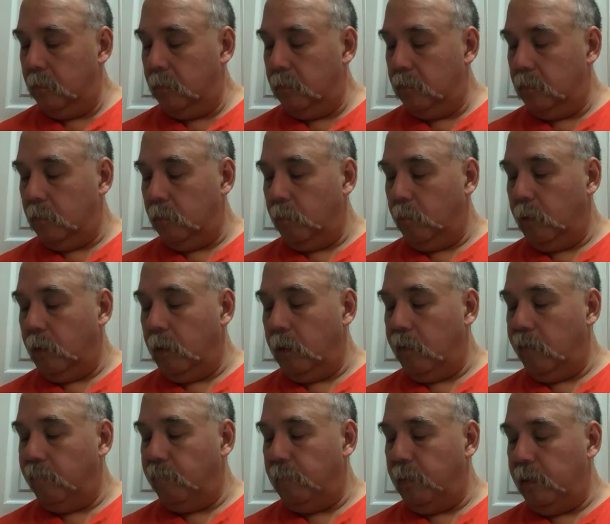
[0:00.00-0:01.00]
So we got
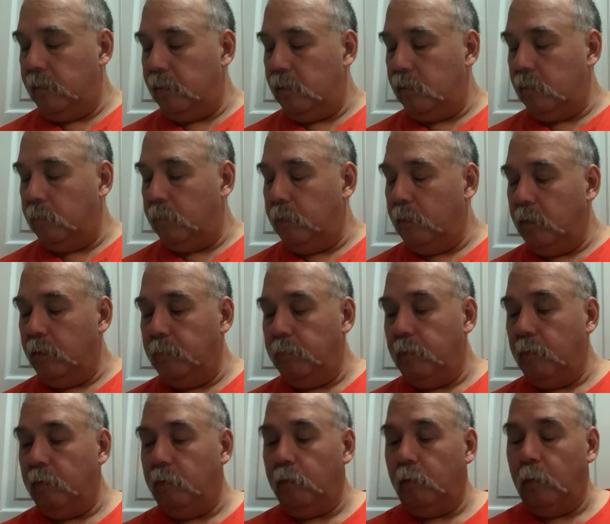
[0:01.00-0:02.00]
enough pieces to build
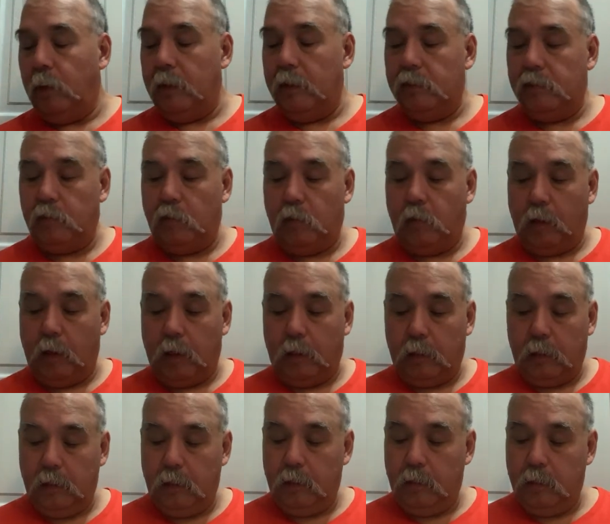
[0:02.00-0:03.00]
both wings
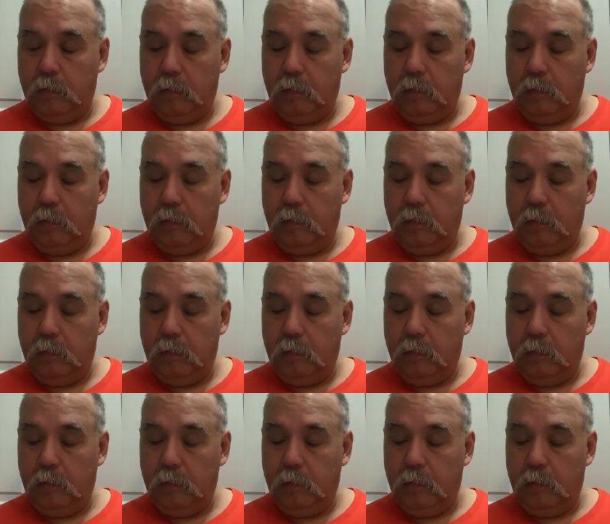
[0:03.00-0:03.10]
correctly.